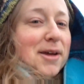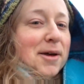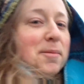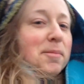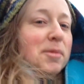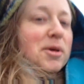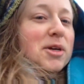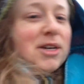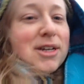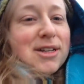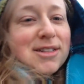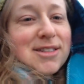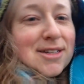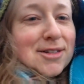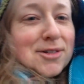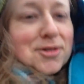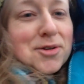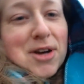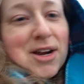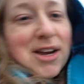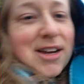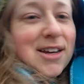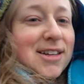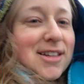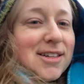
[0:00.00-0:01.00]
Because he
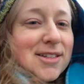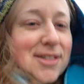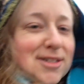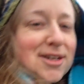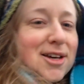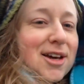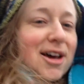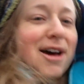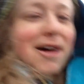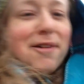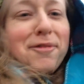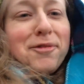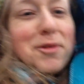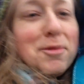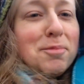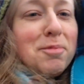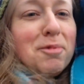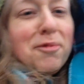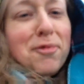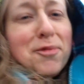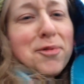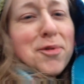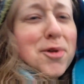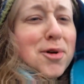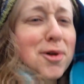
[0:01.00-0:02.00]
drank his coffee
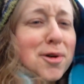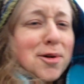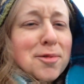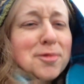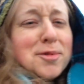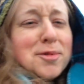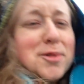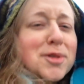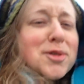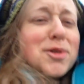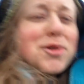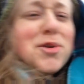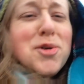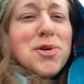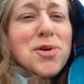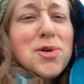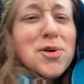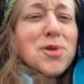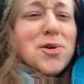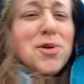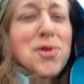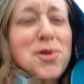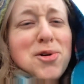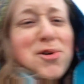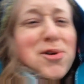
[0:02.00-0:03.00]
before it was
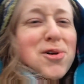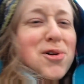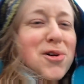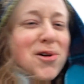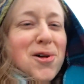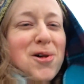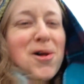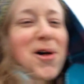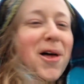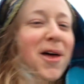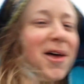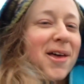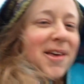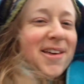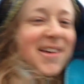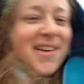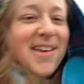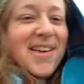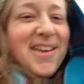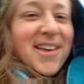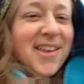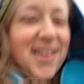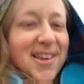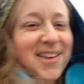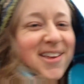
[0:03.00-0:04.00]
cool.
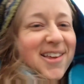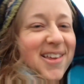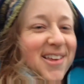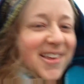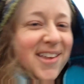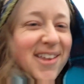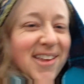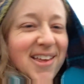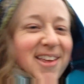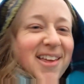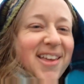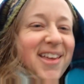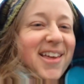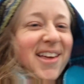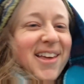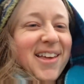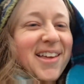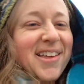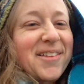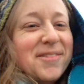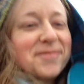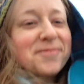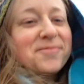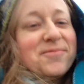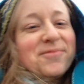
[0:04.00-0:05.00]

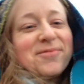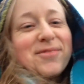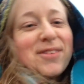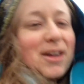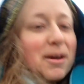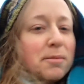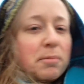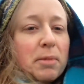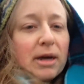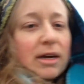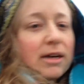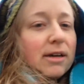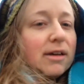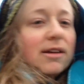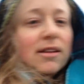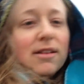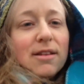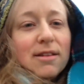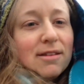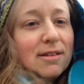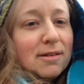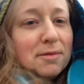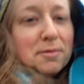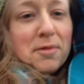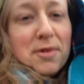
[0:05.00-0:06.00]
I might
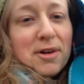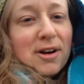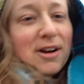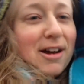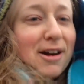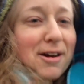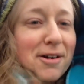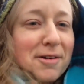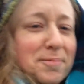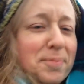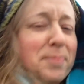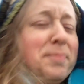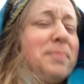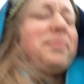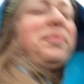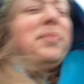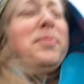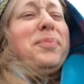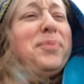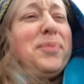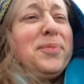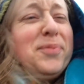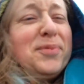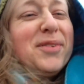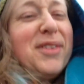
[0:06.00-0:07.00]
edit that one out.
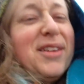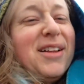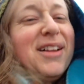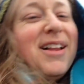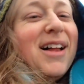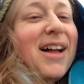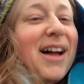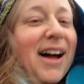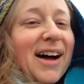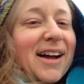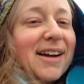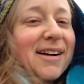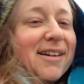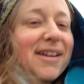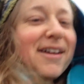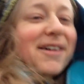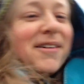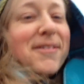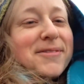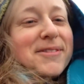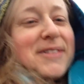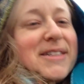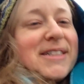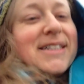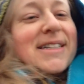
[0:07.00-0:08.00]
I don't
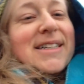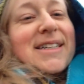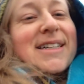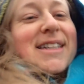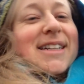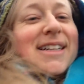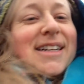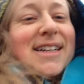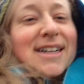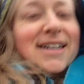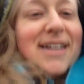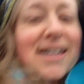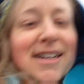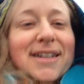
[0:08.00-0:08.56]
know.